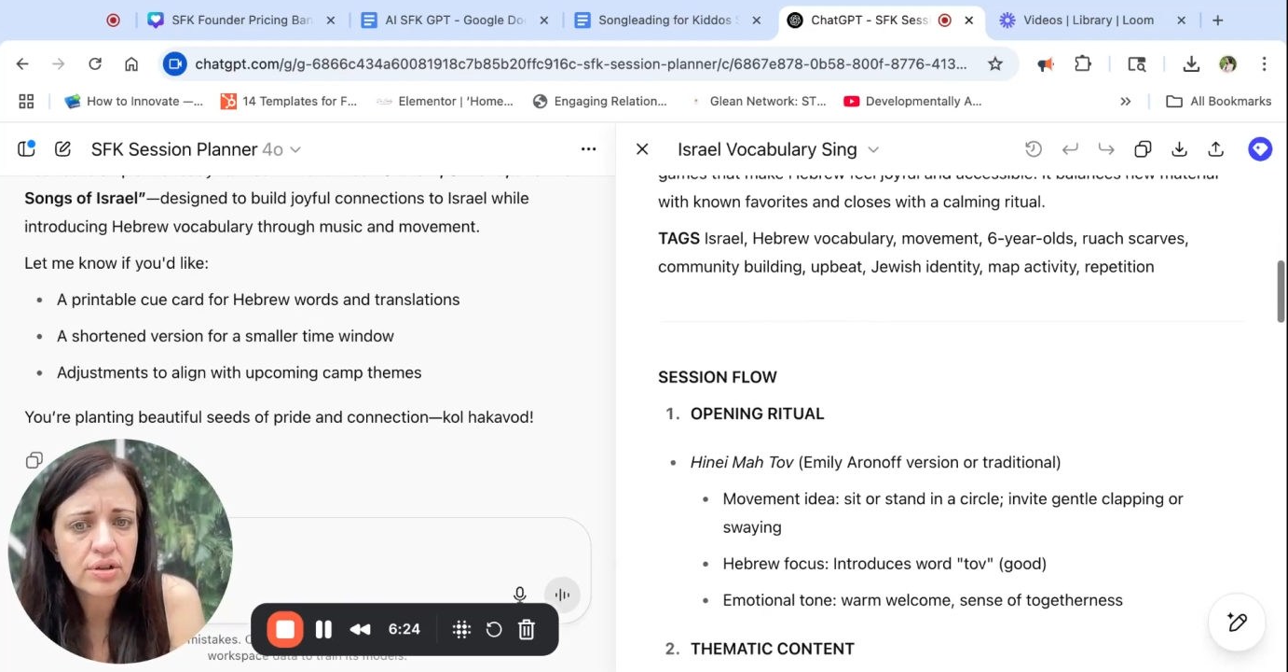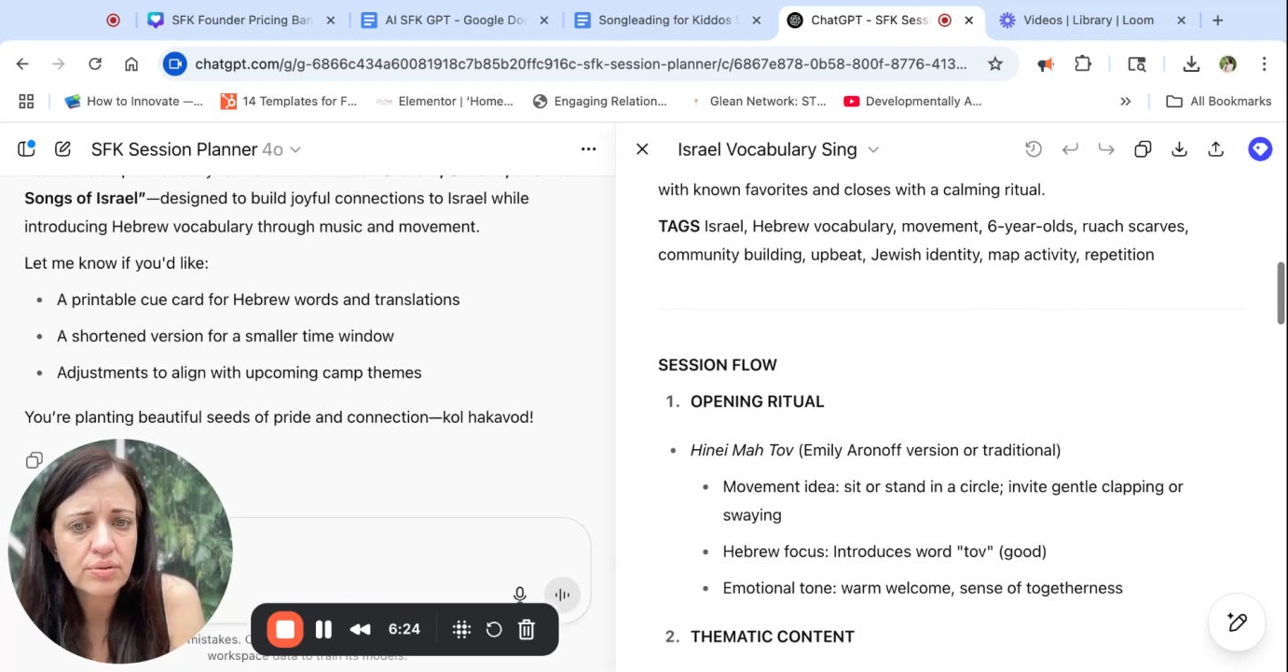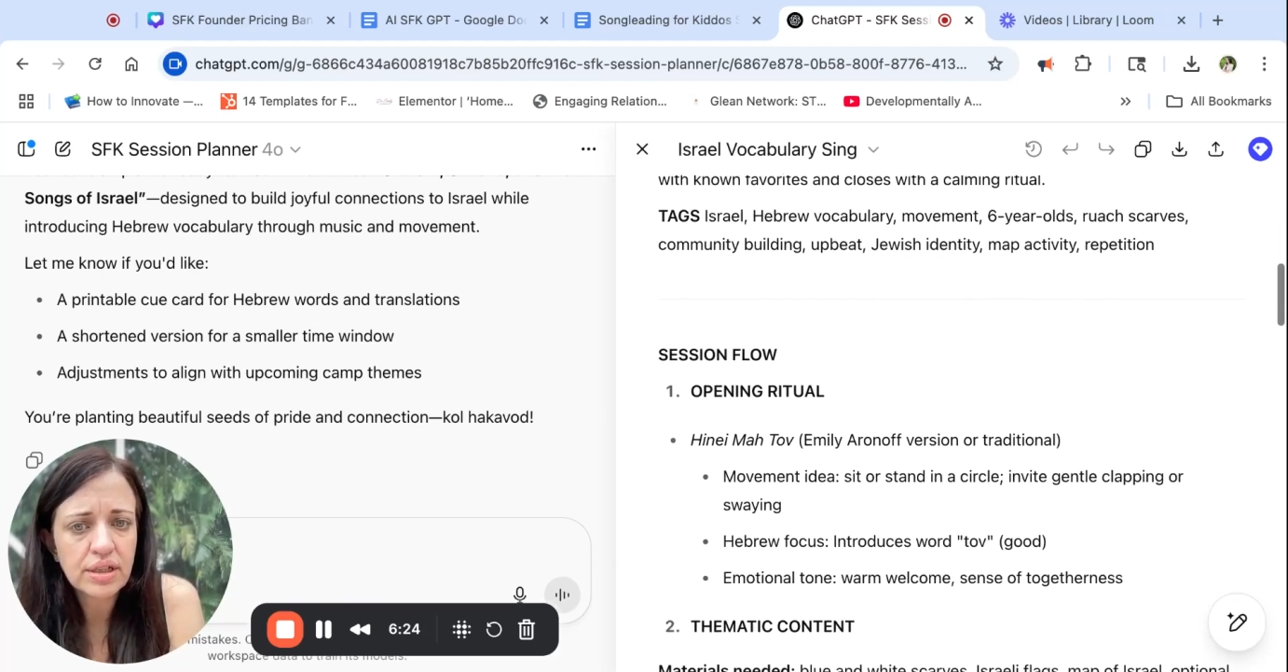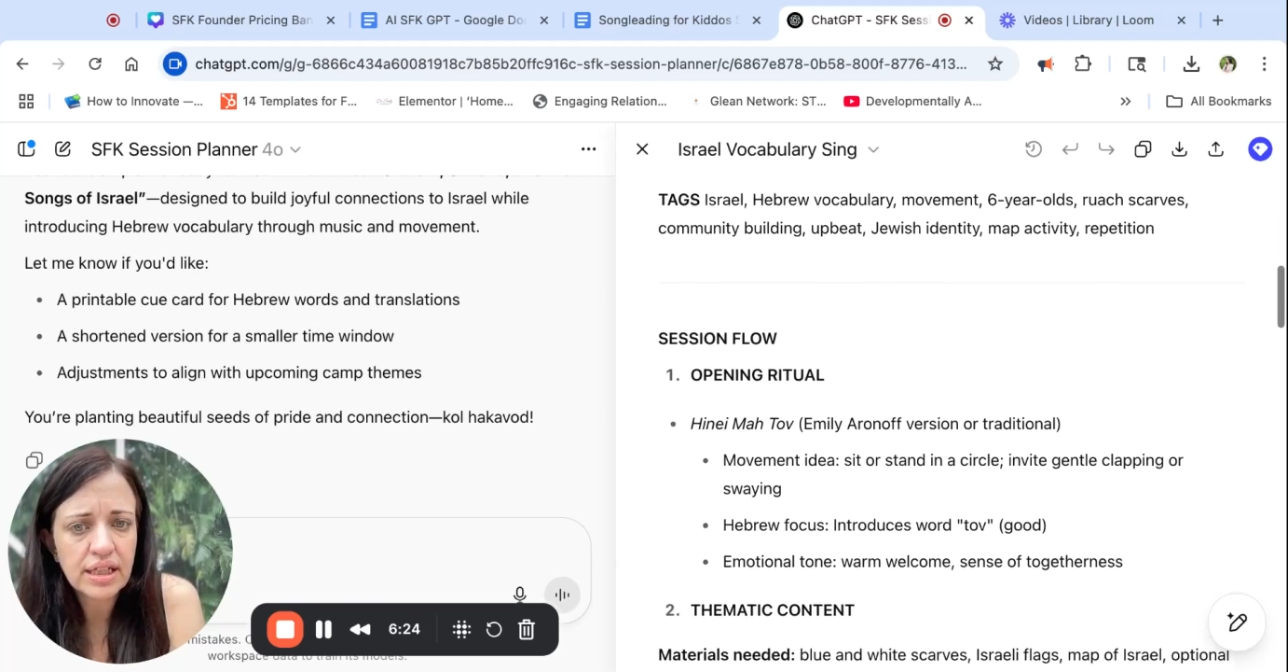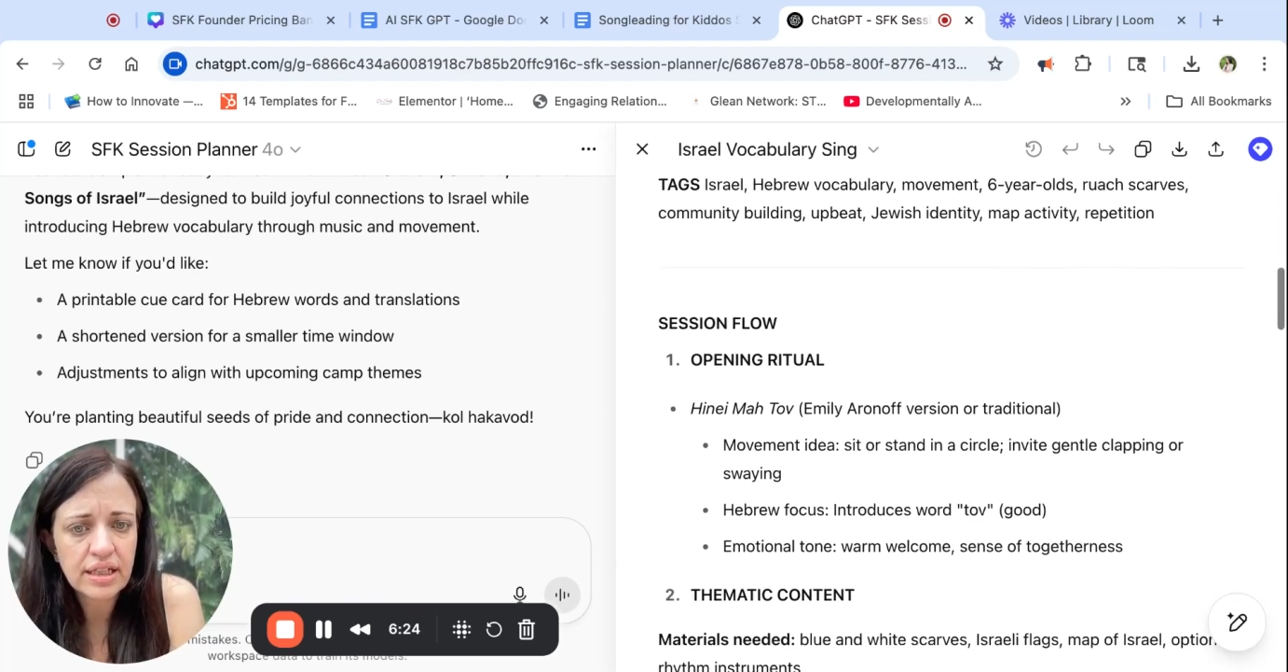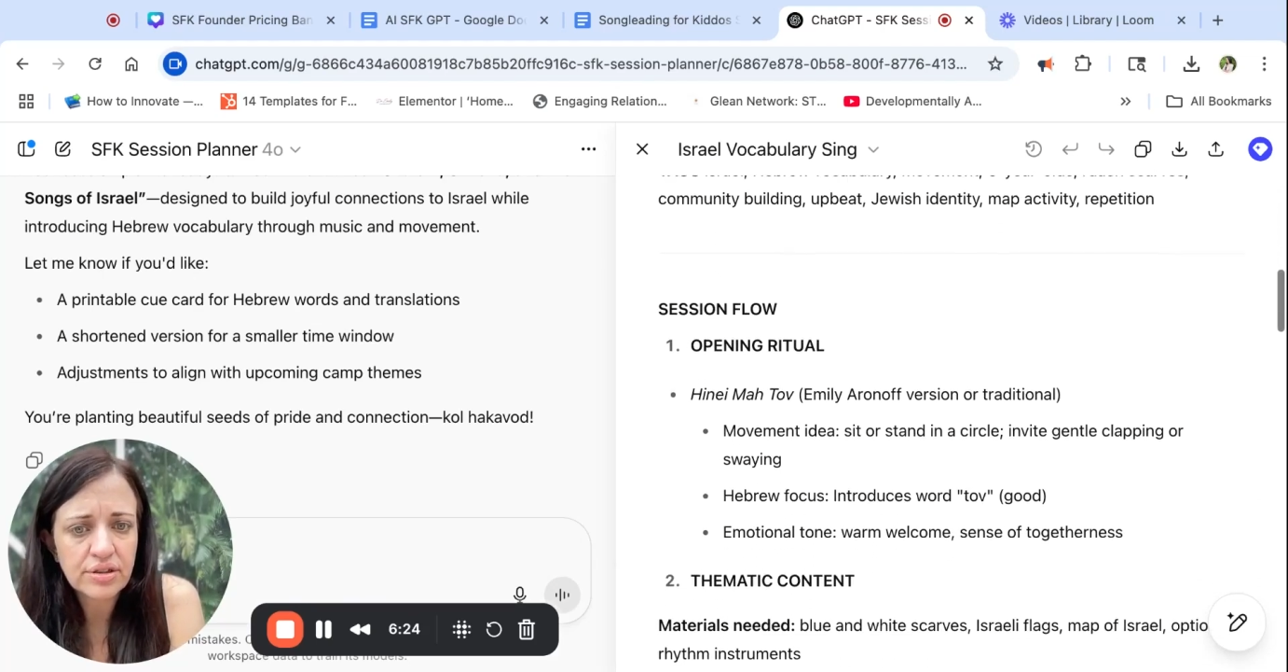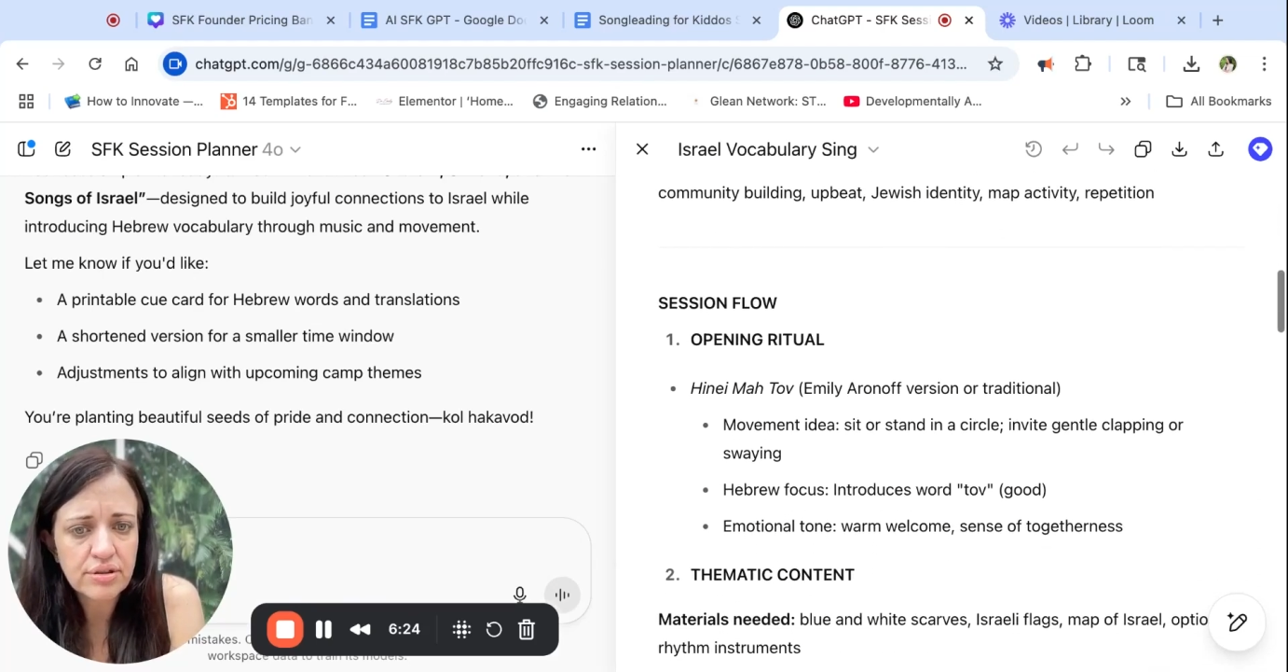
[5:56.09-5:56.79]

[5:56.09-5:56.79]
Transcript: we're going to do